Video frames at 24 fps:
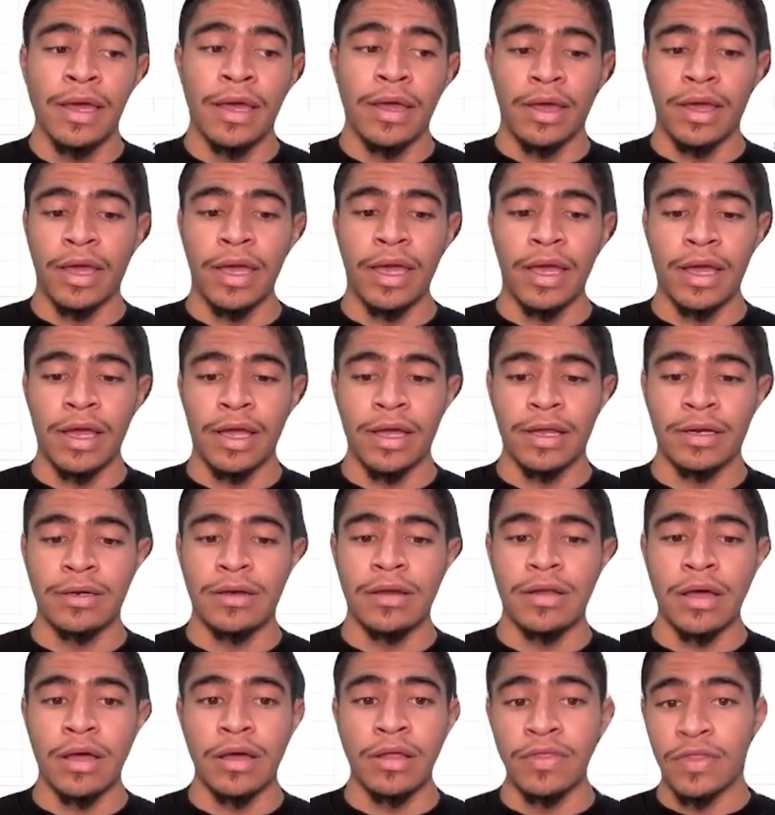and
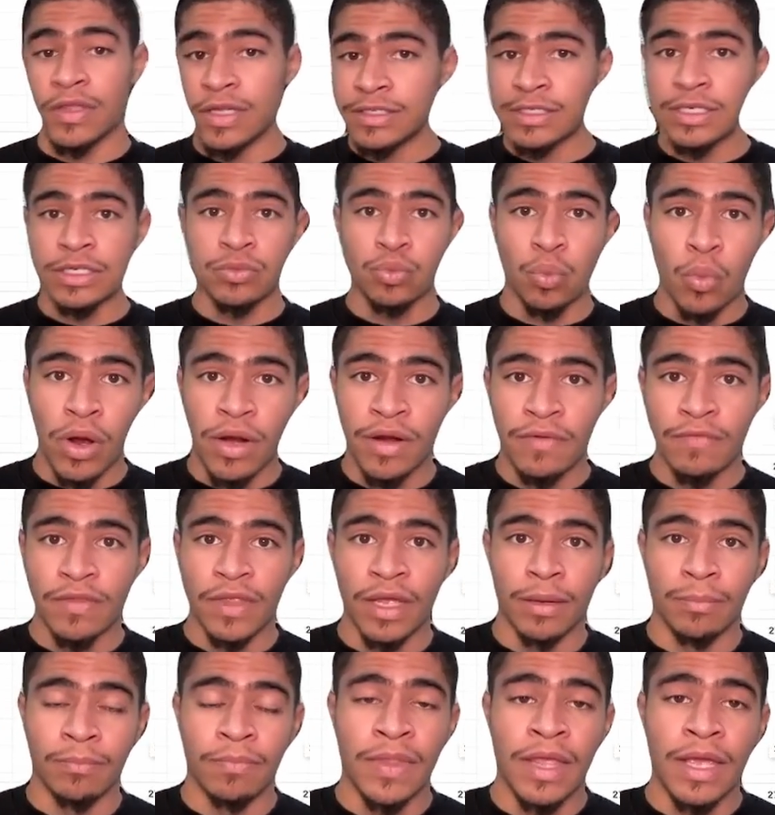this is one of
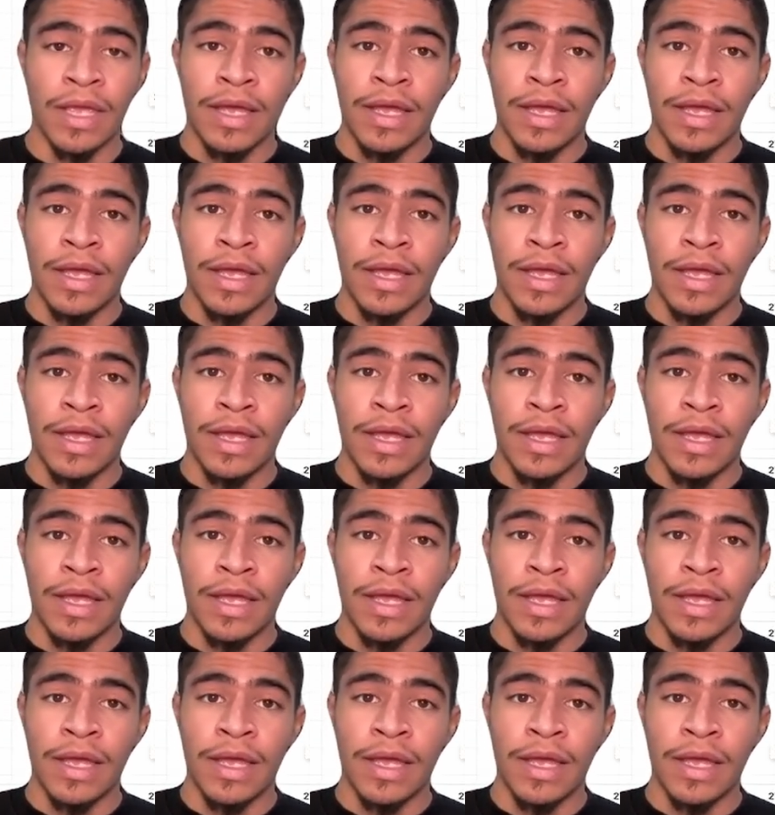them.